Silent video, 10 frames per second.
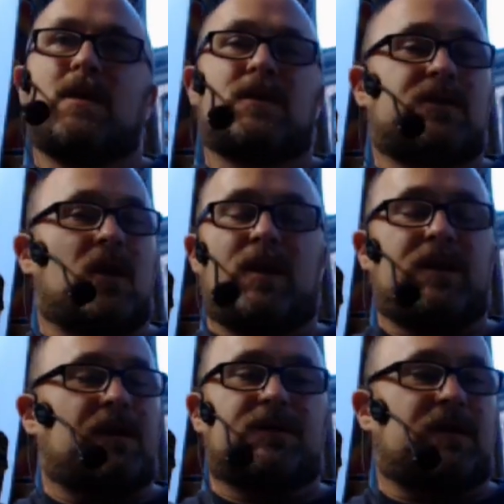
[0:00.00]
So
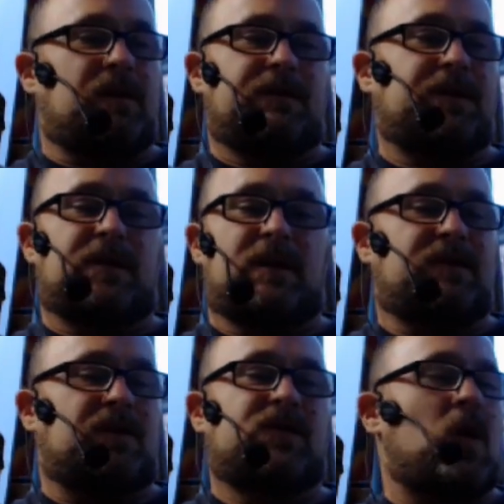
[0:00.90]
there's just,
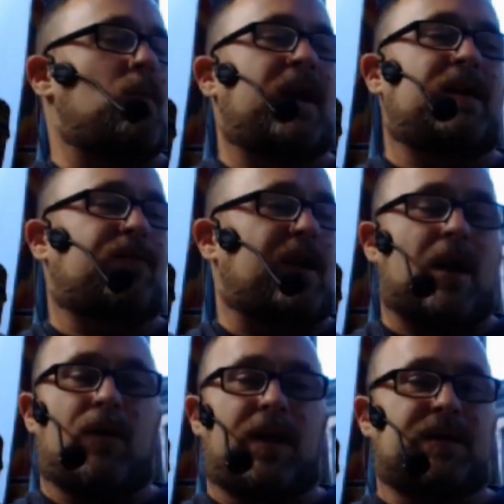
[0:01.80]
it's just so many different
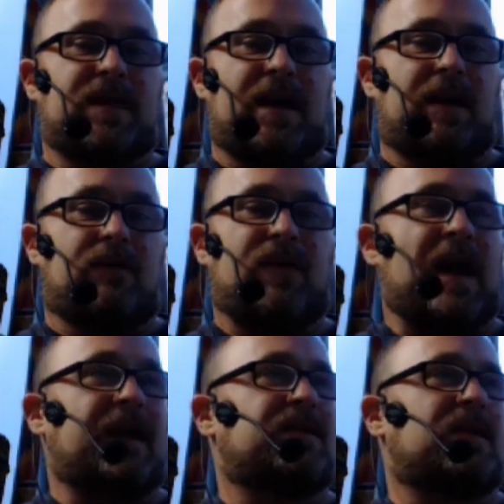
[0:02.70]
areas that it
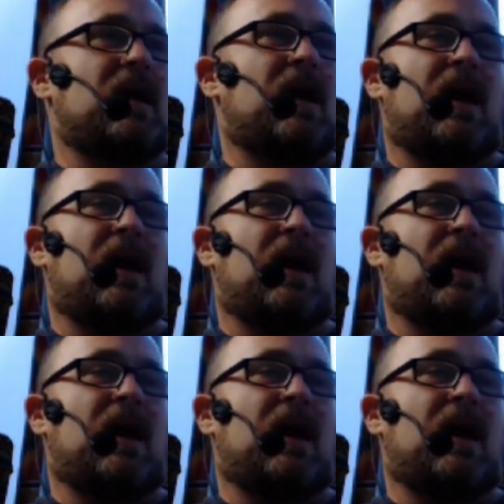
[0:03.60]
affects